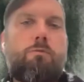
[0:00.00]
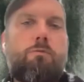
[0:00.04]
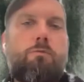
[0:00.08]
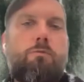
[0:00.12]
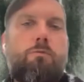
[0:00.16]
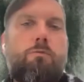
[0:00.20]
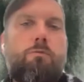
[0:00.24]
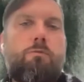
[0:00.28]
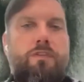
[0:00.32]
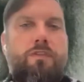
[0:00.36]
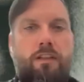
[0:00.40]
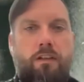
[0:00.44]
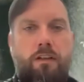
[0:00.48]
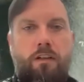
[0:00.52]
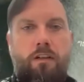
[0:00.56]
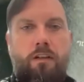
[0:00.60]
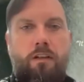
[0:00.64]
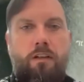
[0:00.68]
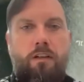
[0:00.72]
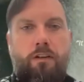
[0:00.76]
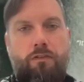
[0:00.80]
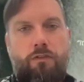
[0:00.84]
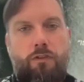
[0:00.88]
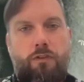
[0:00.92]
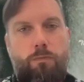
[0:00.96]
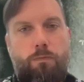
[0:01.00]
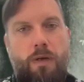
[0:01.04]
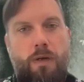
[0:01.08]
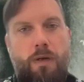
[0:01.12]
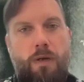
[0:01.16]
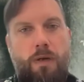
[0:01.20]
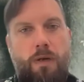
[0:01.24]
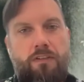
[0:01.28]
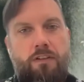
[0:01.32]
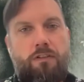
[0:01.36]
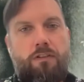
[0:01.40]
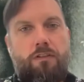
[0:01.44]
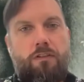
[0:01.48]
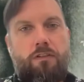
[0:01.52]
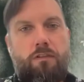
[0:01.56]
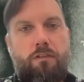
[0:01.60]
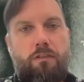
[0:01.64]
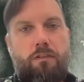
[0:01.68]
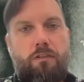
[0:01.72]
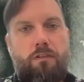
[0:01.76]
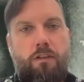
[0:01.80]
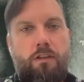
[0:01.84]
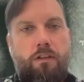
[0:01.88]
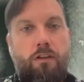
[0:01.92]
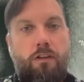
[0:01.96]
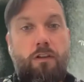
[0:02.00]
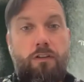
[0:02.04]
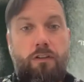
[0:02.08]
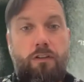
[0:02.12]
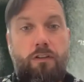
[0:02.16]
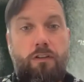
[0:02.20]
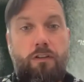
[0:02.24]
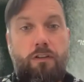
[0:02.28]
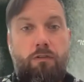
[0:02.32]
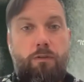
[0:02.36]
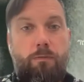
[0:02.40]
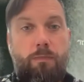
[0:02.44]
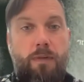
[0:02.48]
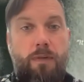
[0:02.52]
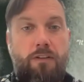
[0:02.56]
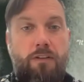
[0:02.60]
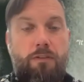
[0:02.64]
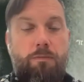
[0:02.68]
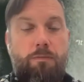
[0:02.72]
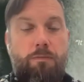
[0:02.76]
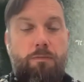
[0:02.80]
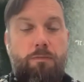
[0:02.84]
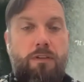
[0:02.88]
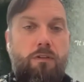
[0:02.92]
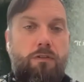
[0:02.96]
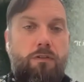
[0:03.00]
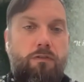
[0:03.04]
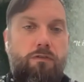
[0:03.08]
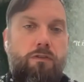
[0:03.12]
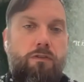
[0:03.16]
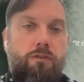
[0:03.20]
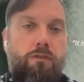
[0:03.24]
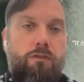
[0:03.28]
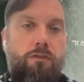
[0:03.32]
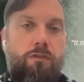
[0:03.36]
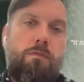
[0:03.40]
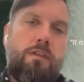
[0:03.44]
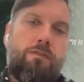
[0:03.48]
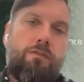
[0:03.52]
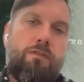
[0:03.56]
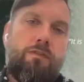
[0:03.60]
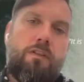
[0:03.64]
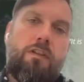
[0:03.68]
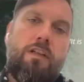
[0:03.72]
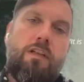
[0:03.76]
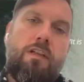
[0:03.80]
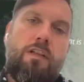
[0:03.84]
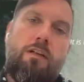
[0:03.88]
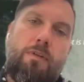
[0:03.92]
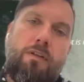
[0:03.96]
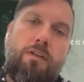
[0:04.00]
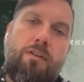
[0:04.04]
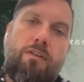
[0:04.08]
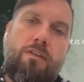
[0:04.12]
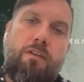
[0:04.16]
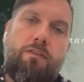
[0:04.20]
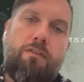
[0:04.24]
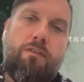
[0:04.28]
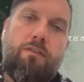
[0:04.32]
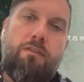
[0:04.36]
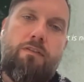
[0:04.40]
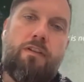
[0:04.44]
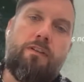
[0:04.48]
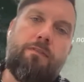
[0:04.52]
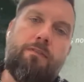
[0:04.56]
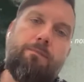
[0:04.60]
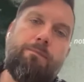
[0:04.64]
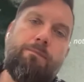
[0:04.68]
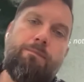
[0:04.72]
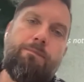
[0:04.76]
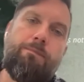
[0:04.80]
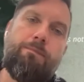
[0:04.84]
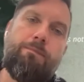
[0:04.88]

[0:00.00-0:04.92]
you will see a lot of new patents, not only from us but also from different companies, I think.